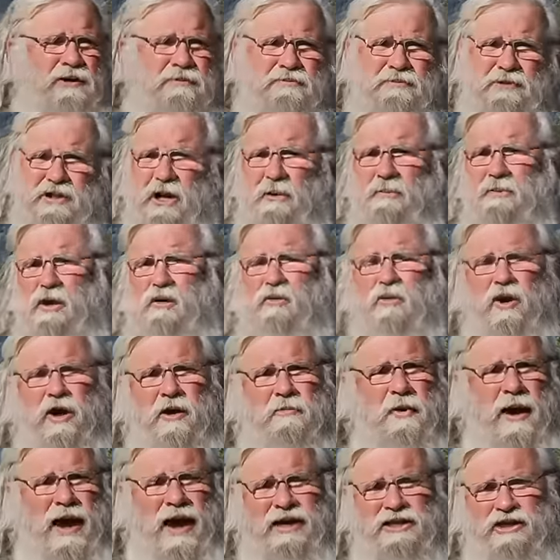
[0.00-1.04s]
something really
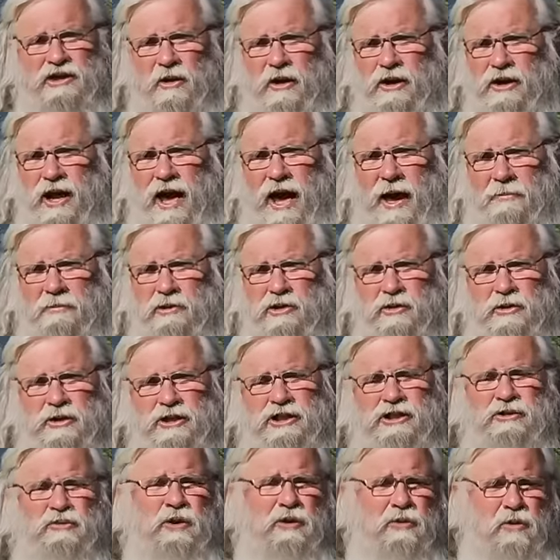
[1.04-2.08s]
bad is going to happen to
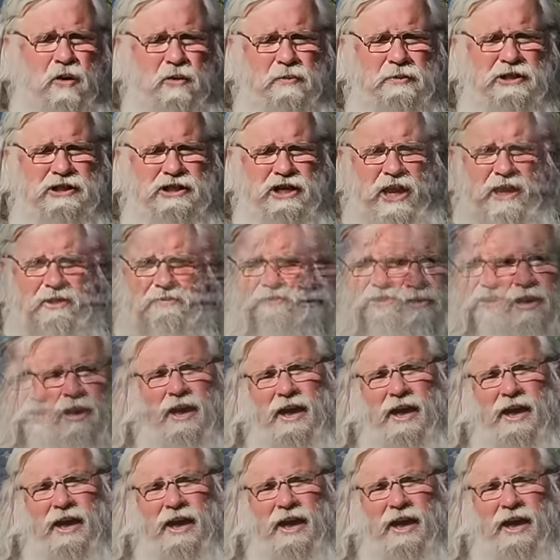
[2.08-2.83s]
us, we won't be safe.